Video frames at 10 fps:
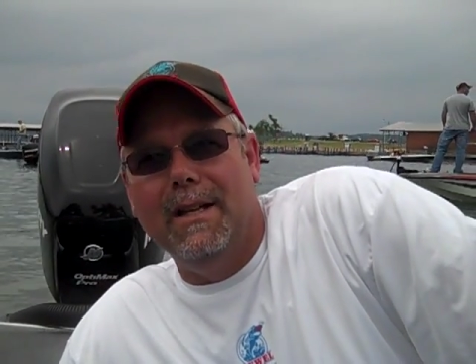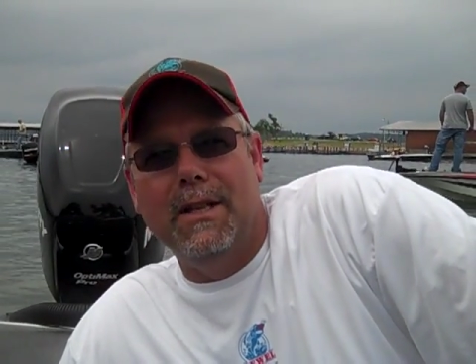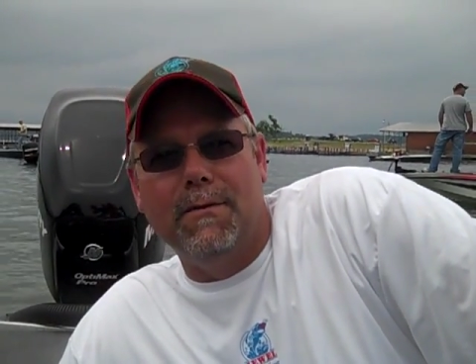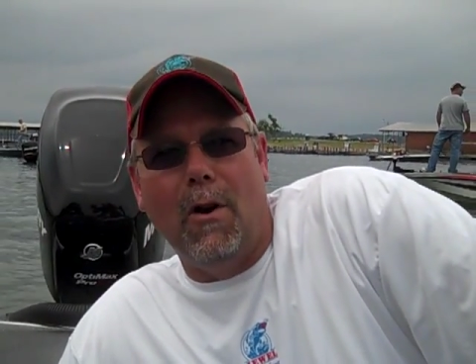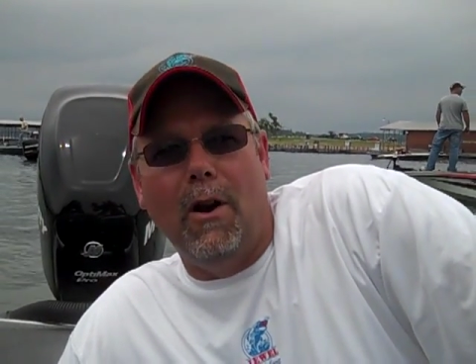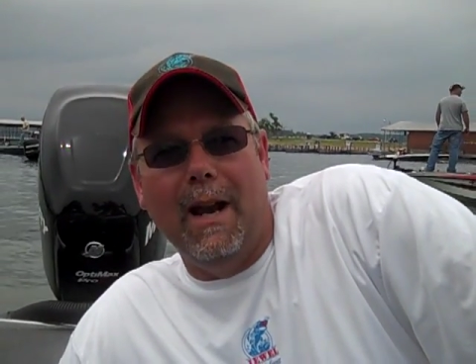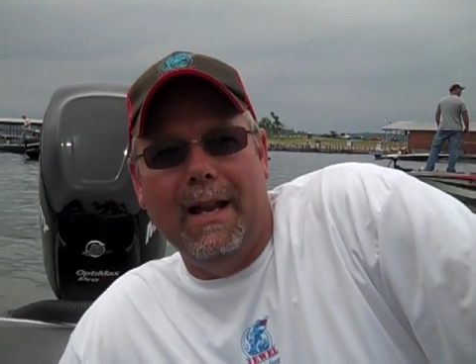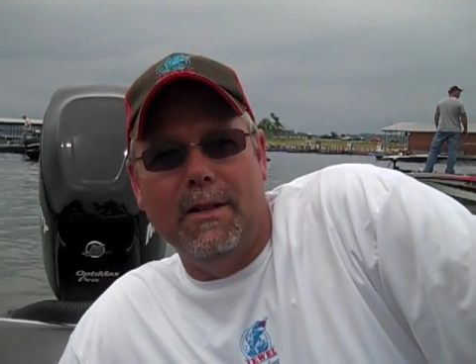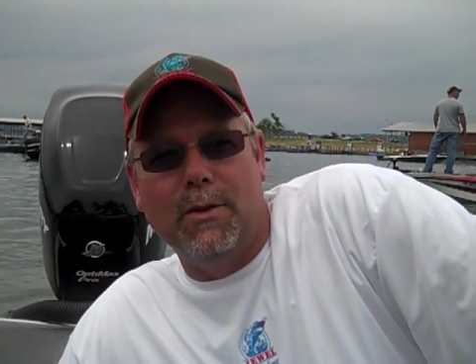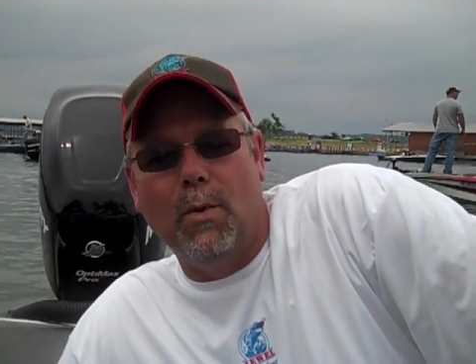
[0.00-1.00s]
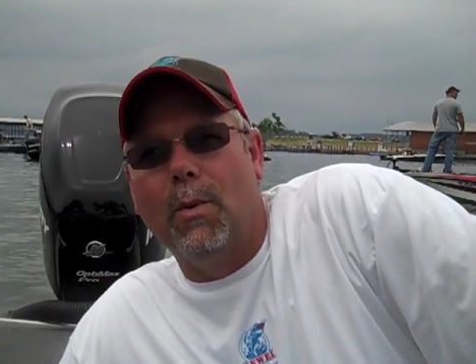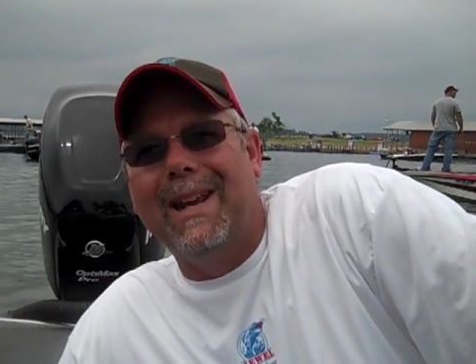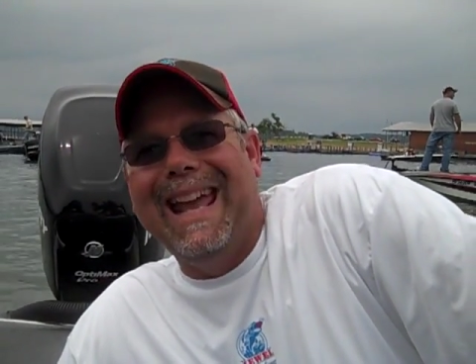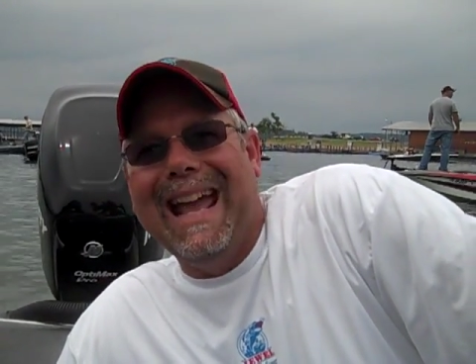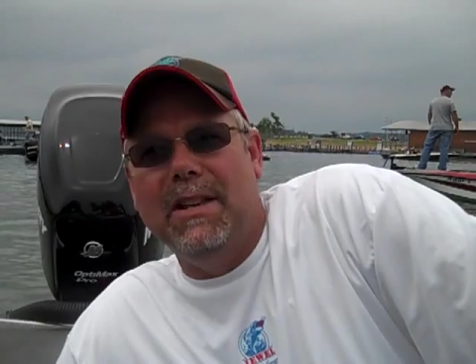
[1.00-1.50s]
as far as what
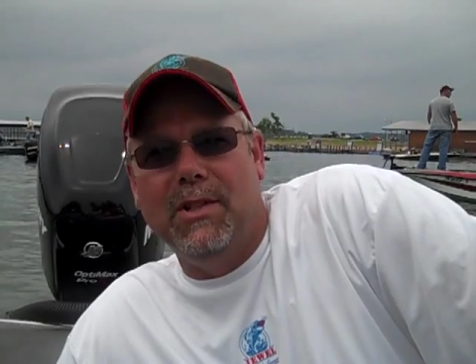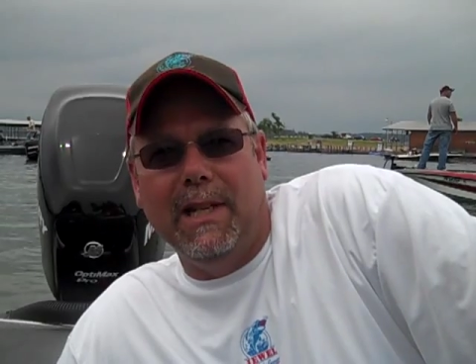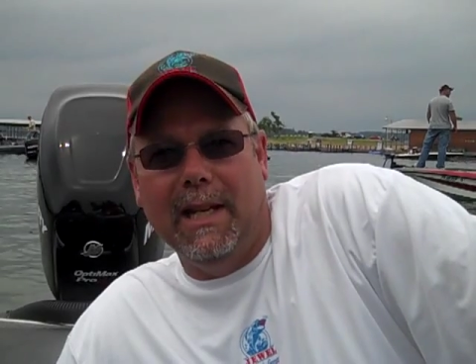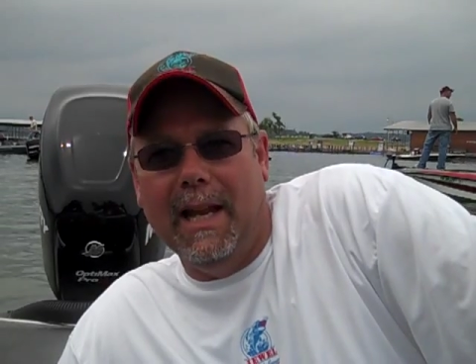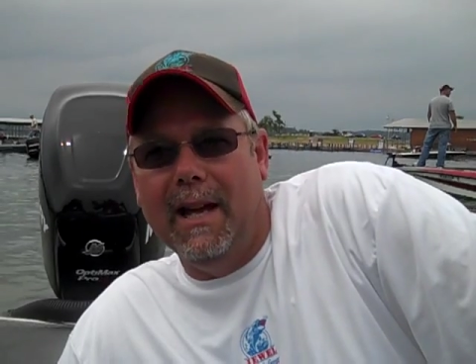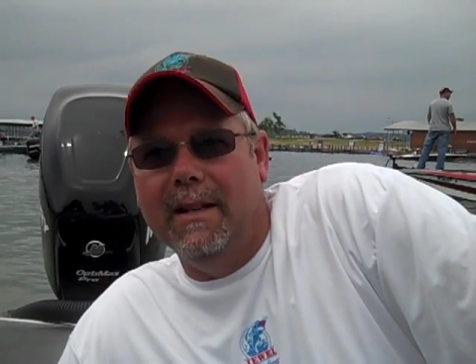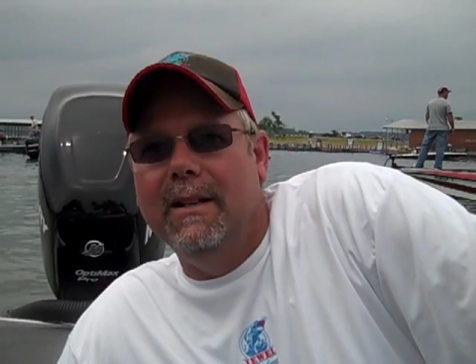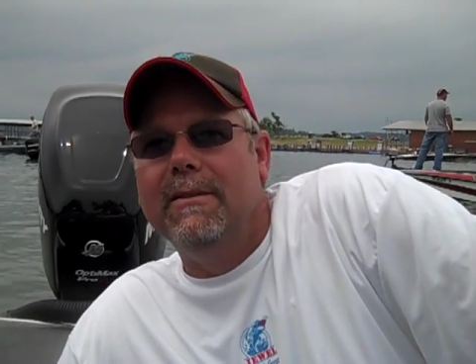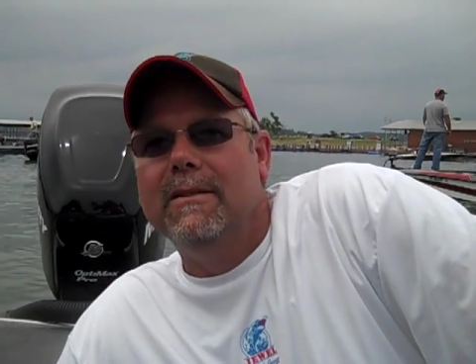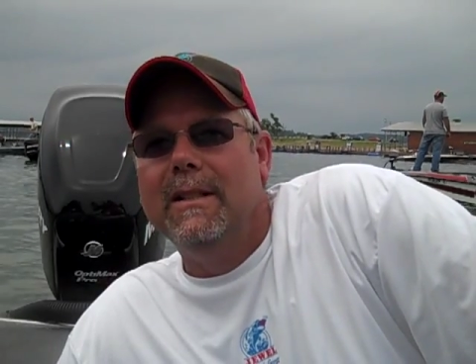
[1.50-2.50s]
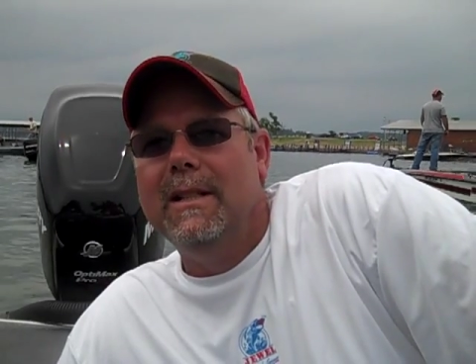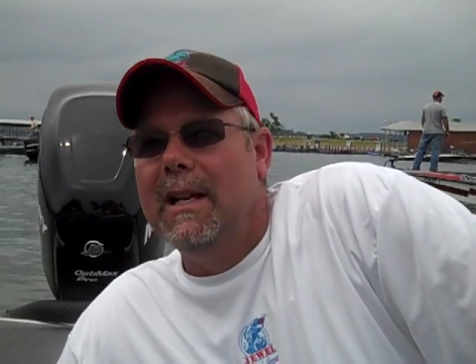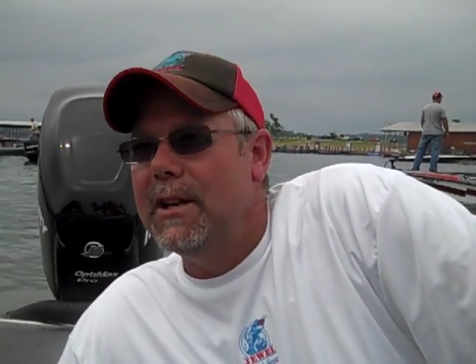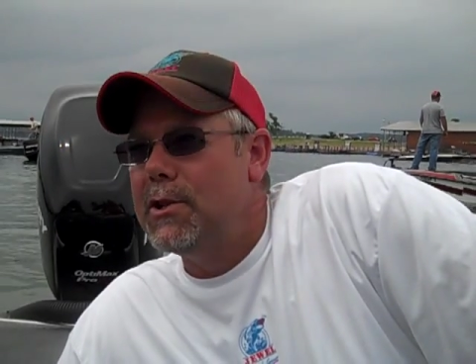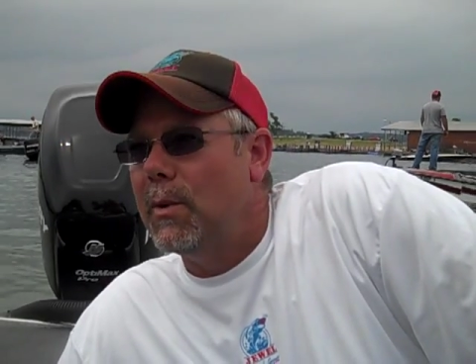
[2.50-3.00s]
we're casting it out of.